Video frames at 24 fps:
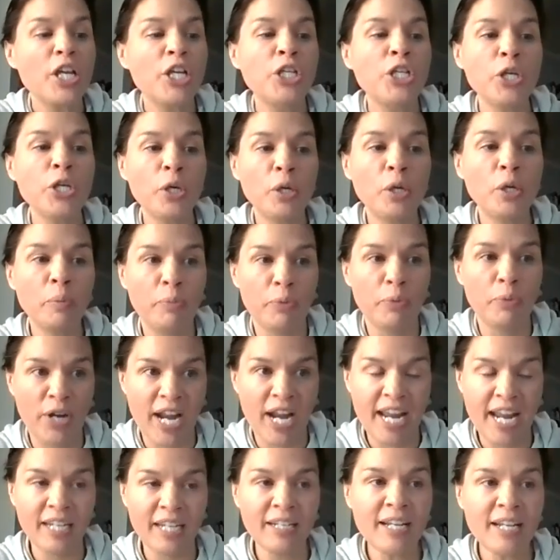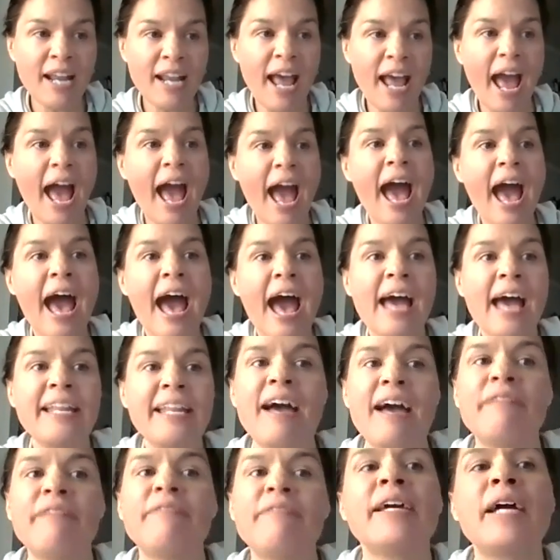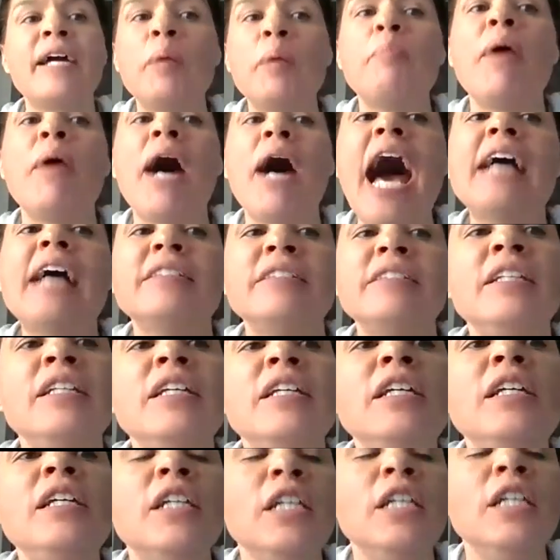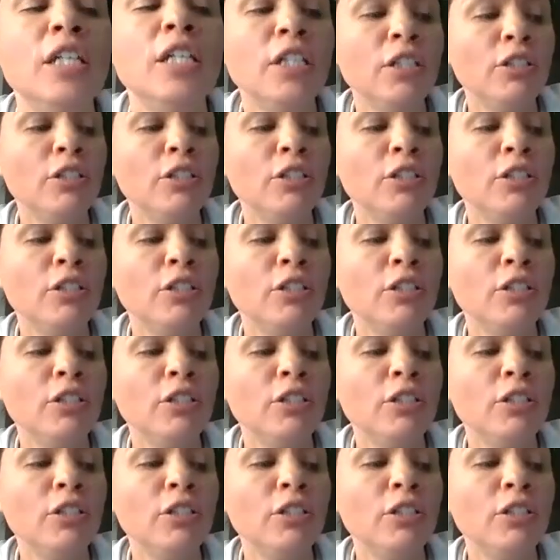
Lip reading: your brain and have the capacity